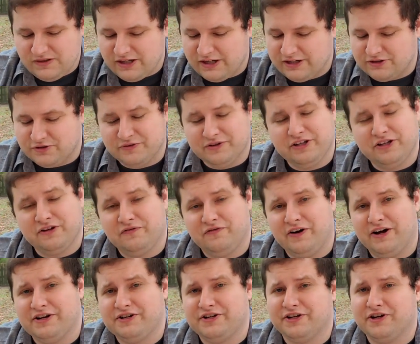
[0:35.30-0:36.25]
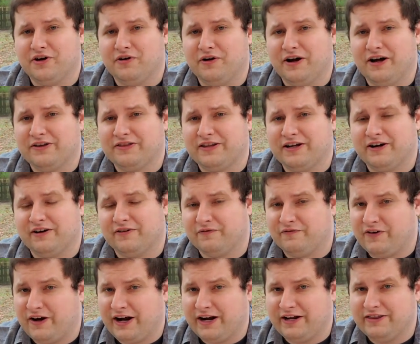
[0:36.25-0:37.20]
it's really fun to go out there and
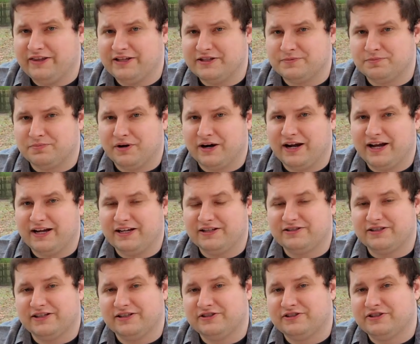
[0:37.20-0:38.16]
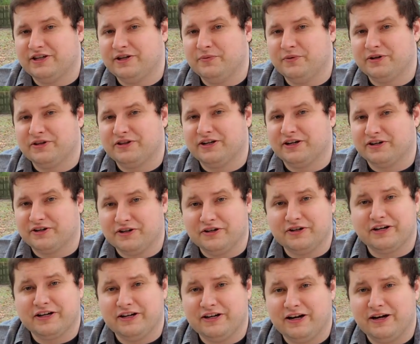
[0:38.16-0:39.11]
find these brands and see what they're
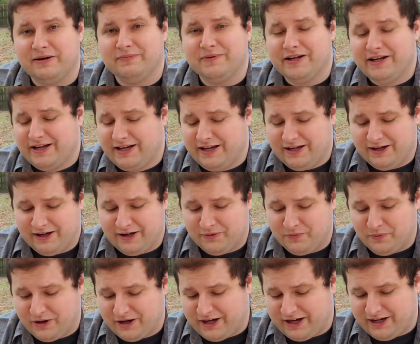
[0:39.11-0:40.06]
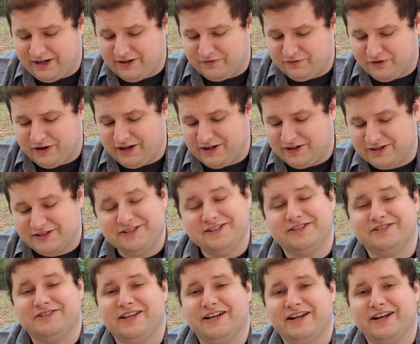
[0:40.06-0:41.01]
cooking up uh, what kind of
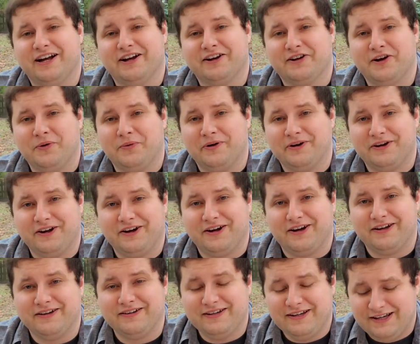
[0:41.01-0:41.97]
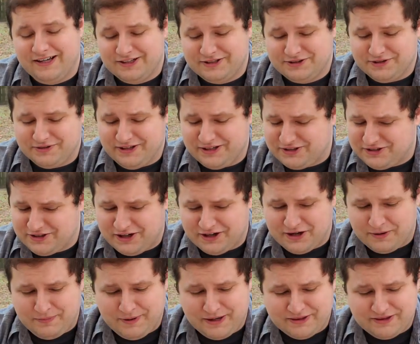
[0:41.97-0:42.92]
fragrances they got going on. So let's
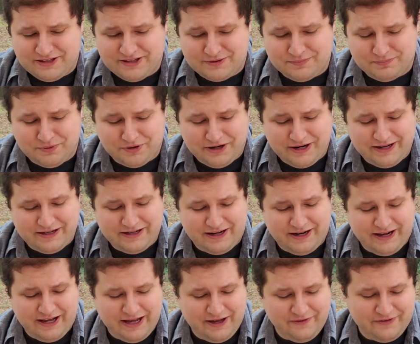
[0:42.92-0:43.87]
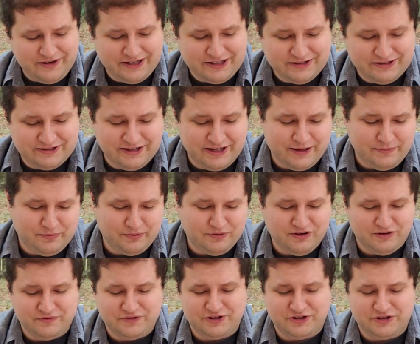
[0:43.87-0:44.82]
talk about this brand. I have an example
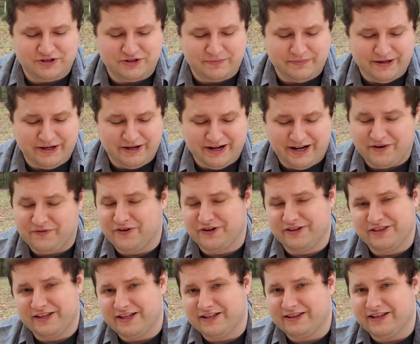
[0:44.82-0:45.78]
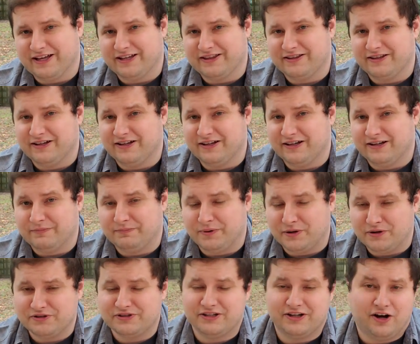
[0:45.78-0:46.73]
of just about everything that uh,
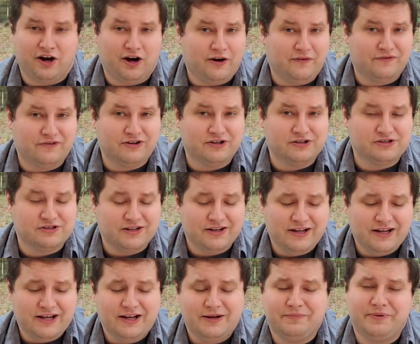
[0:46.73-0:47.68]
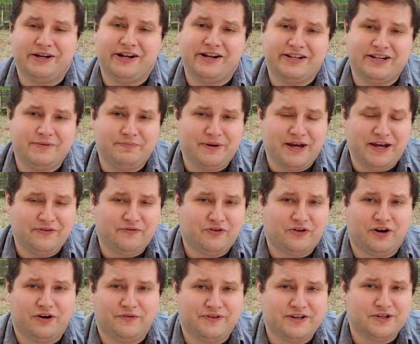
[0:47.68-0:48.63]
Poesie offers, but I did pay
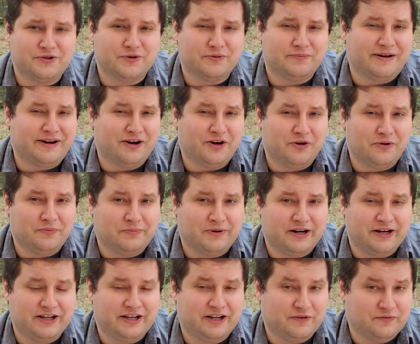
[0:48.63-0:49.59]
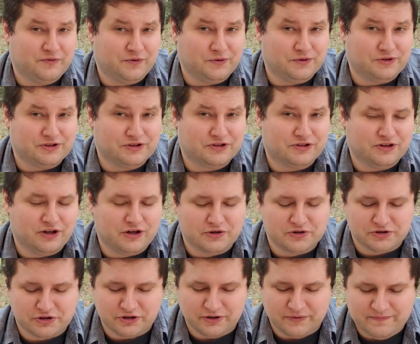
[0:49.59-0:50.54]
for all these with my own money in full
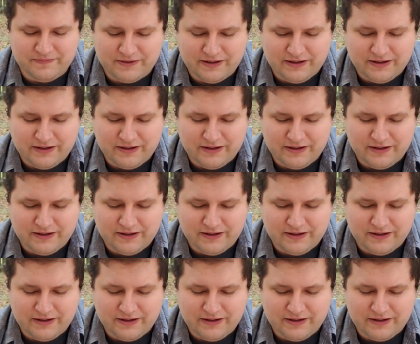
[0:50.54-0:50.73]
disclosure.